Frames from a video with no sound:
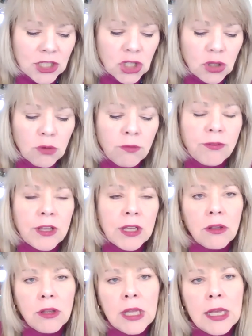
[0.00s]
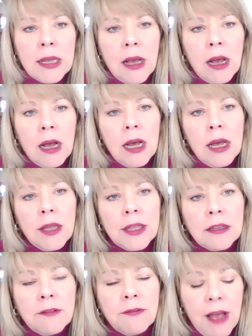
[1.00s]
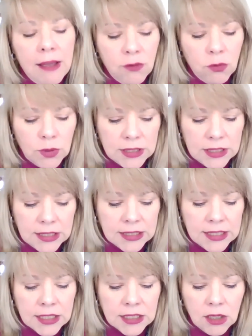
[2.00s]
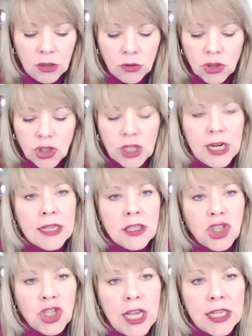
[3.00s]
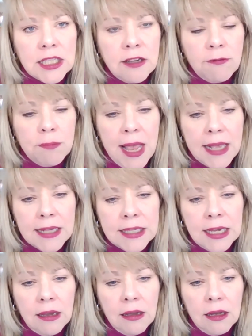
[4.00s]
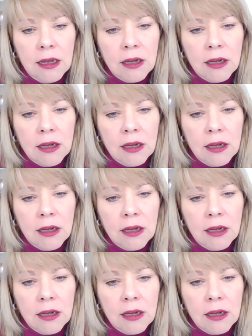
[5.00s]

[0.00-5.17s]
Do you feel that the 501c6 inclusion has a chance of passing?